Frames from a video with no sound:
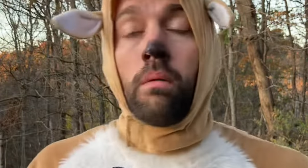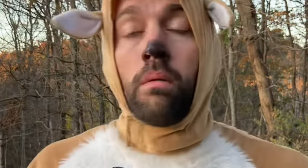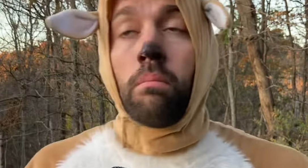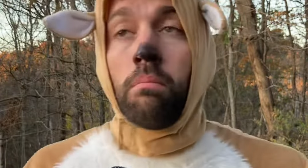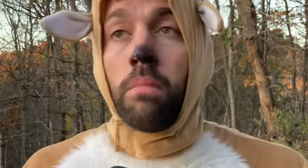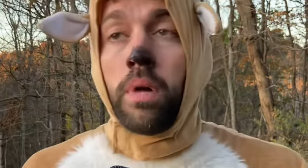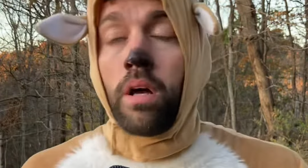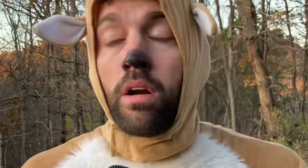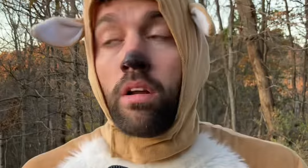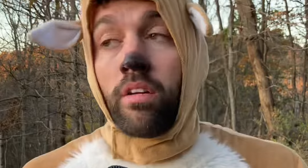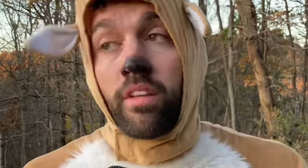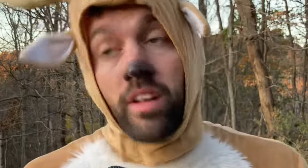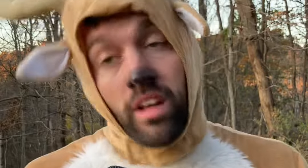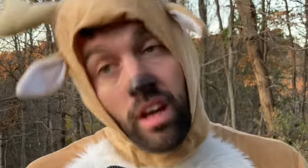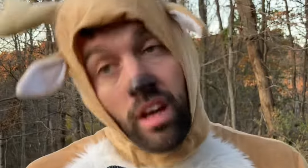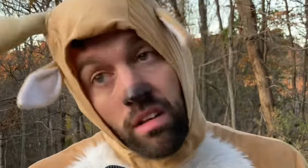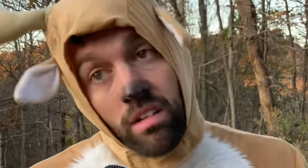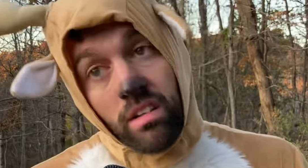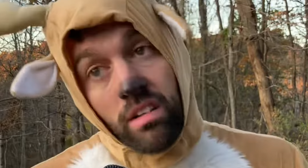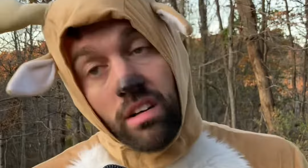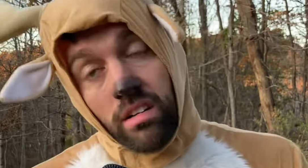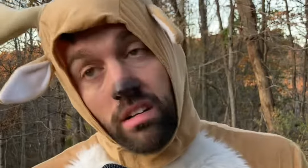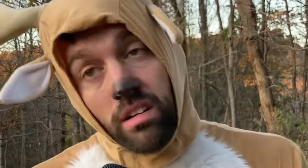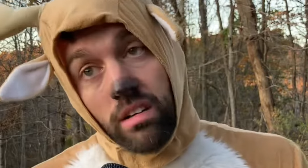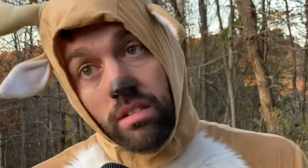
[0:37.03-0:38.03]
But on the other
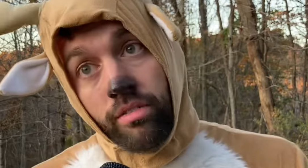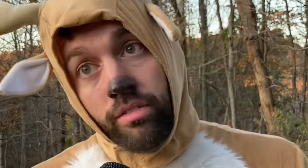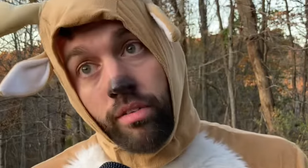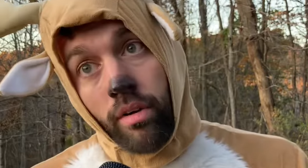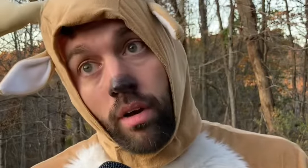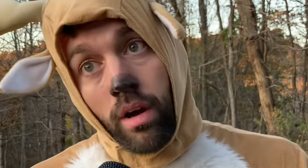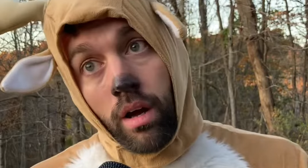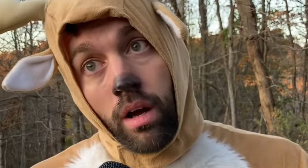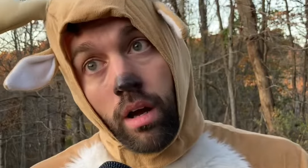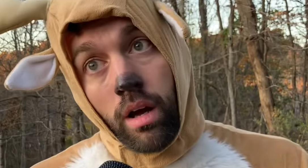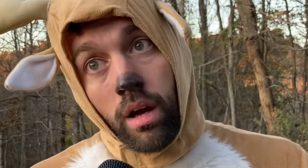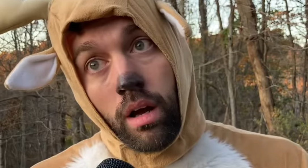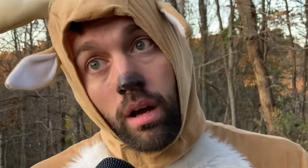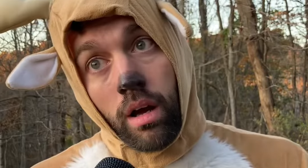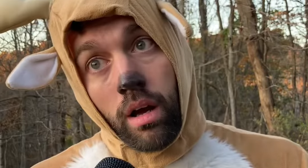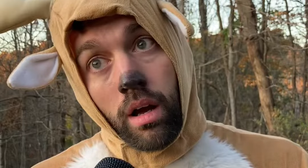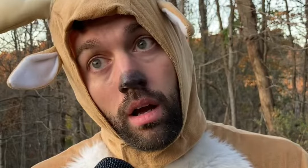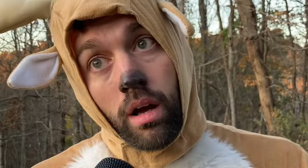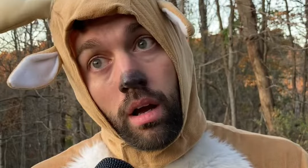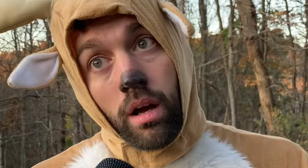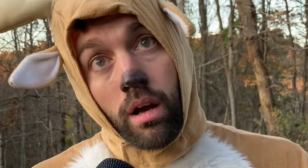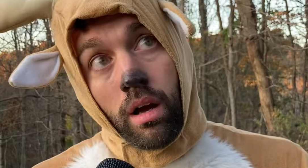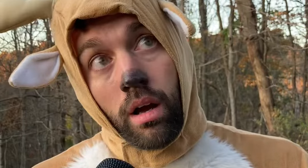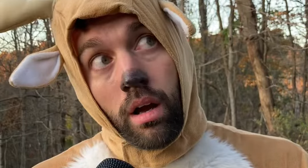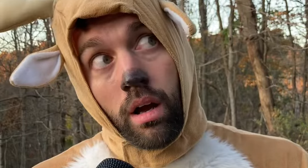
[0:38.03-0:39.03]
hoof,
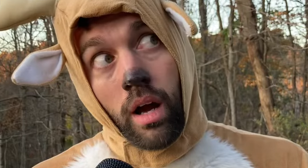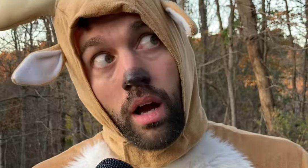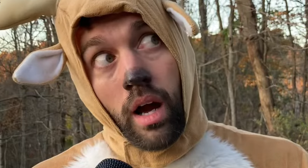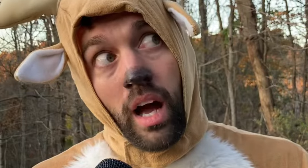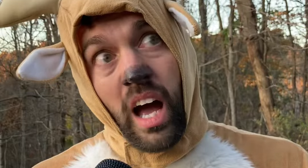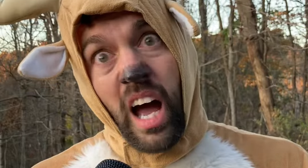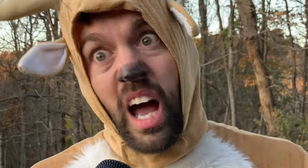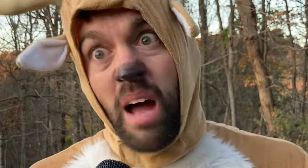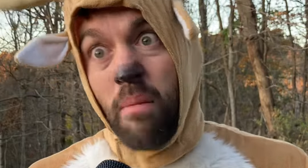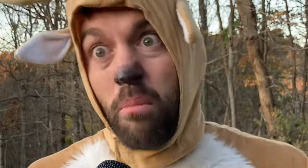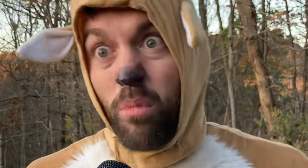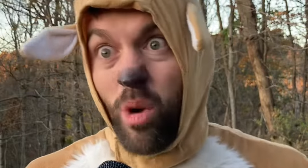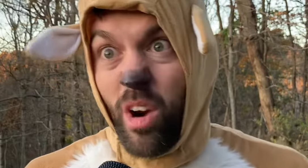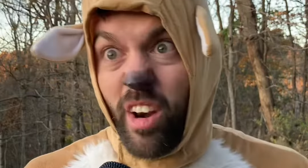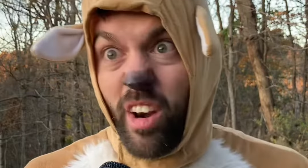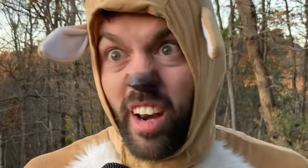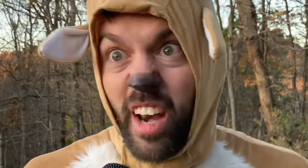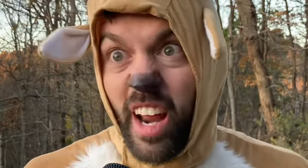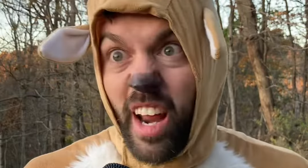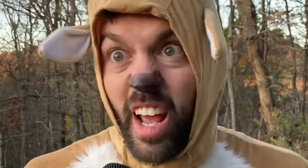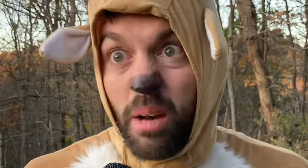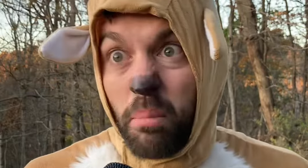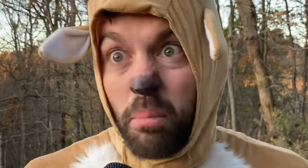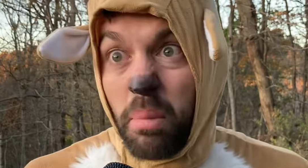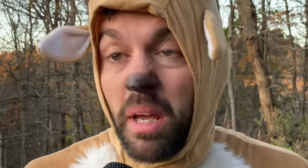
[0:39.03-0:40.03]
I'm running
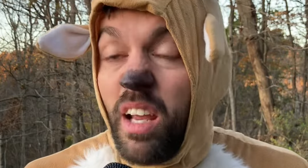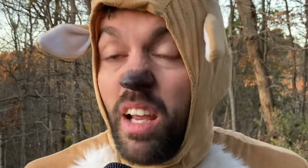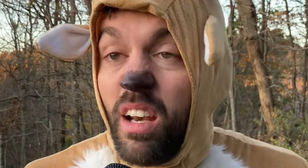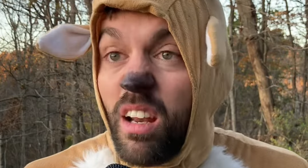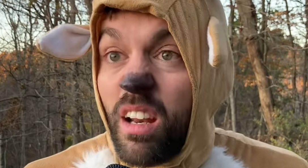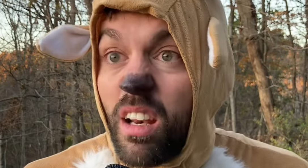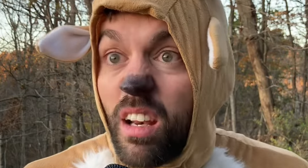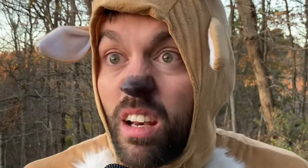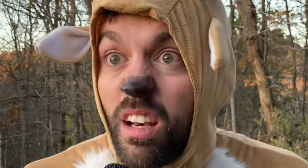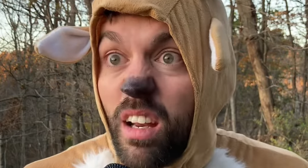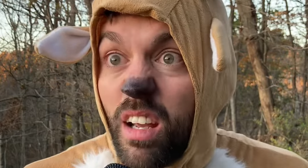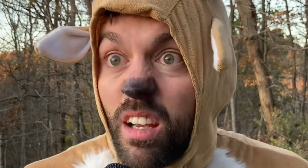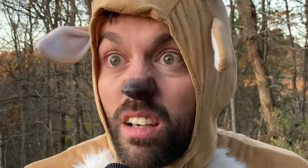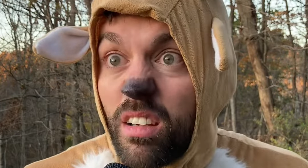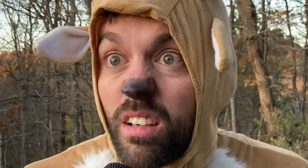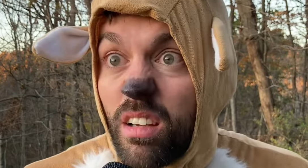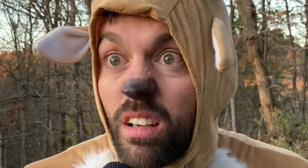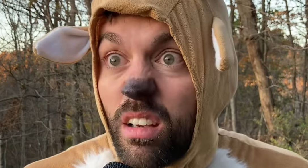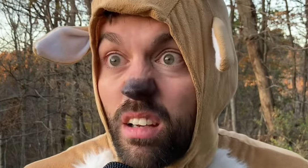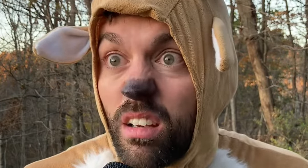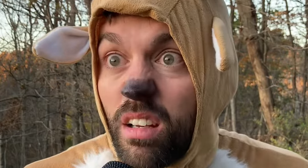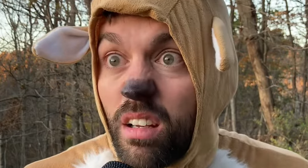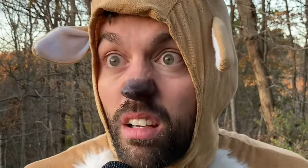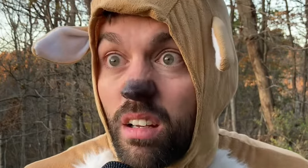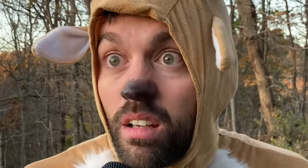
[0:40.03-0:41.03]
out of peanut addiction.
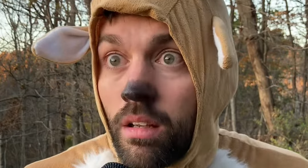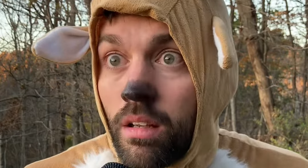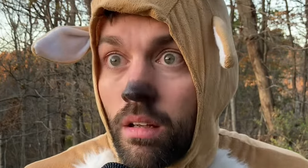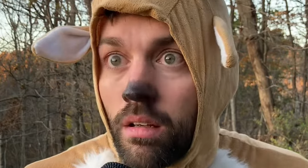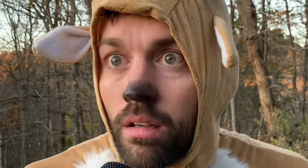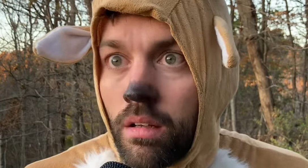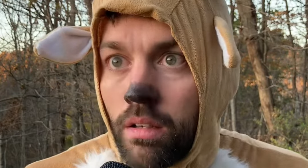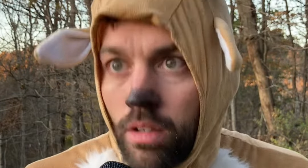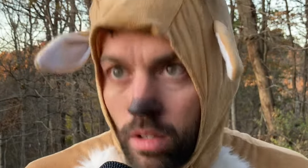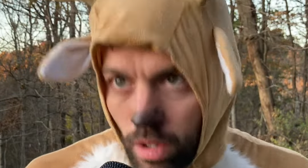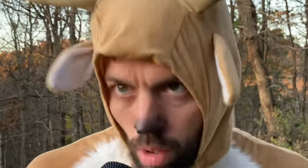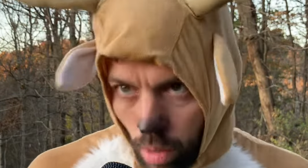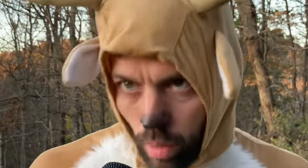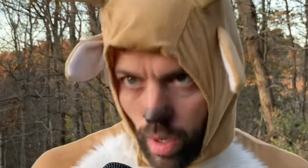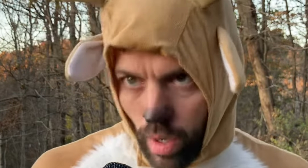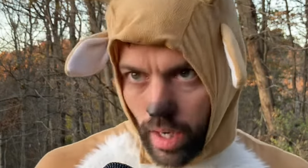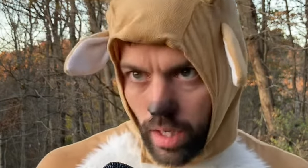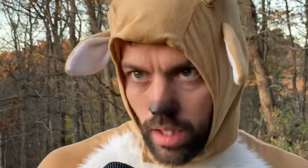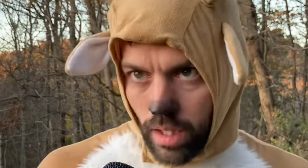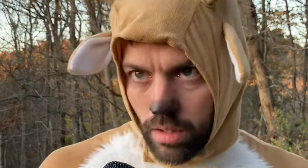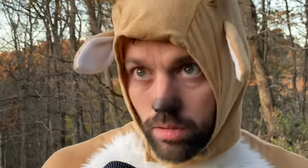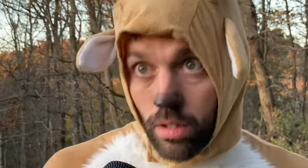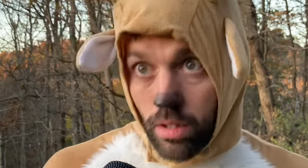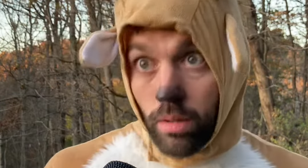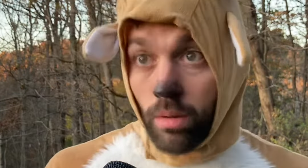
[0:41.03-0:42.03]
You know where I can
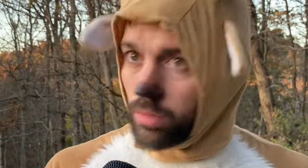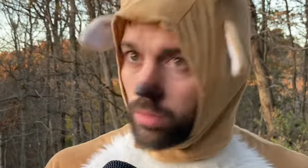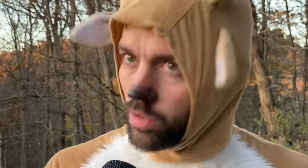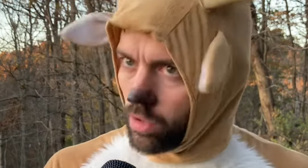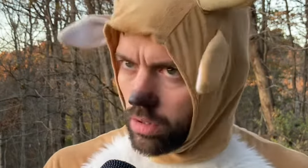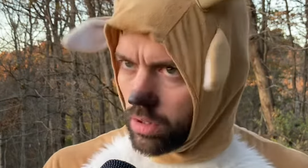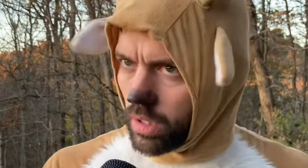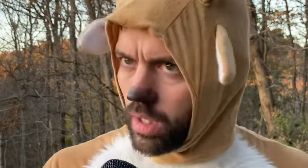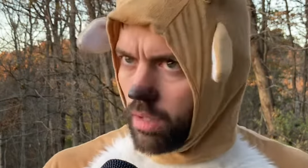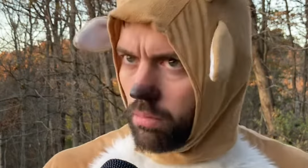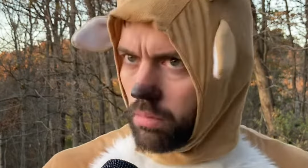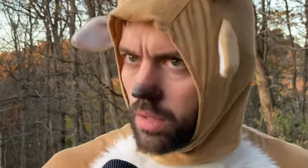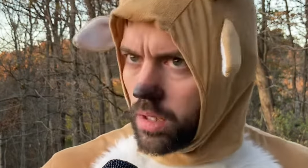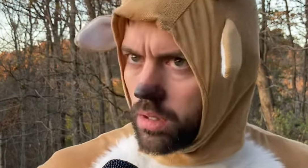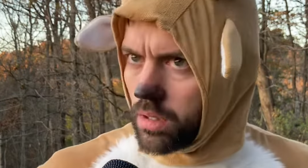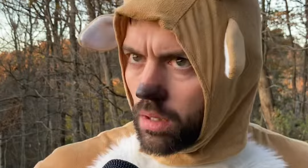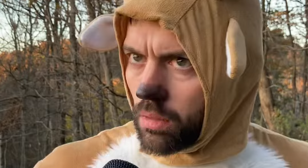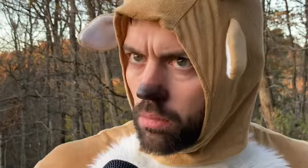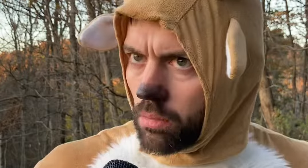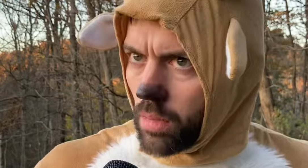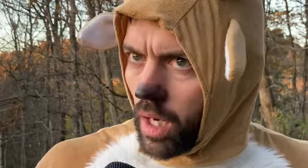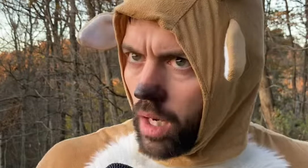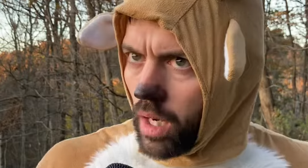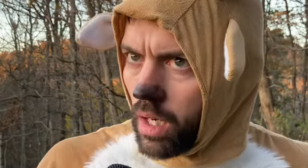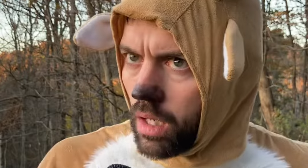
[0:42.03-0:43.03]
get some? You should give me
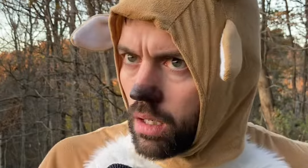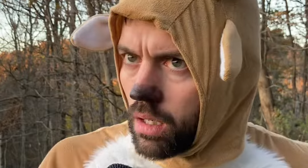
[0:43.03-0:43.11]
some, right?